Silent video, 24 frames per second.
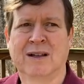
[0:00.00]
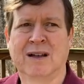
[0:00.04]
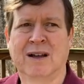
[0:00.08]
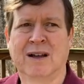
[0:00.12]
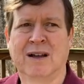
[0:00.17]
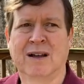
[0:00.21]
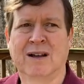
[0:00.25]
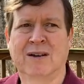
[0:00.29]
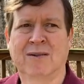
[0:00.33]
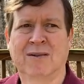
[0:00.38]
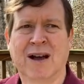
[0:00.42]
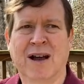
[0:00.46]
uh,
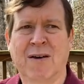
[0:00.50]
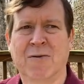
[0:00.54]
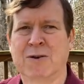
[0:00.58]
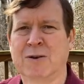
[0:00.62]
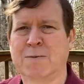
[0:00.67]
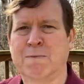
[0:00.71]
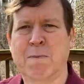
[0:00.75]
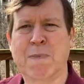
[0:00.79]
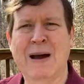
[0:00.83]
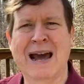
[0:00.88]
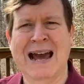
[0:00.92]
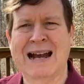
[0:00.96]
I was
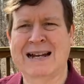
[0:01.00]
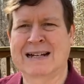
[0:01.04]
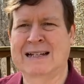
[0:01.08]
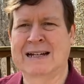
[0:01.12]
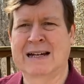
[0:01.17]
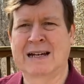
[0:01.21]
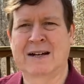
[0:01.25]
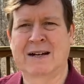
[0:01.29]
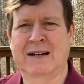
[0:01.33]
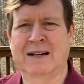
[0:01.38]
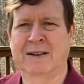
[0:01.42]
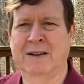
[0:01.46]
back
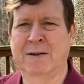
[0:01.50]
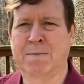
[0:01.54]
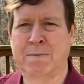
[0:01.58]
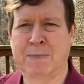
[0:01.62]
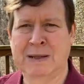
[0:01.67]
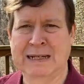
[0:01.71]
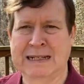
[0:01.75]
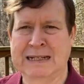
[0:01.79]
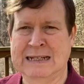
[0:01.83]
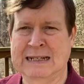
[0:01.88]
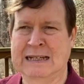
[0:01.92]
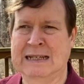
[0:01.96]
down in the
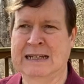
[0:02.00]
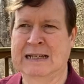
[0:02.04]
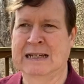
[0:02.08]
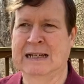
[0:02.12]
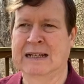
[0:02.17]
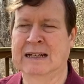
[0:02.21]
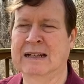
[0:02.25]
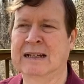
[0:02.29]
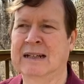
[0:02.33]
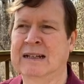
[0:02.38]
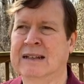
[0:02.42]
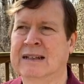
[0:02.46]
pit
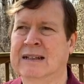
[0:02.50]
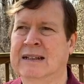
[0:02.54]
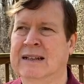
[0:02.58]
again.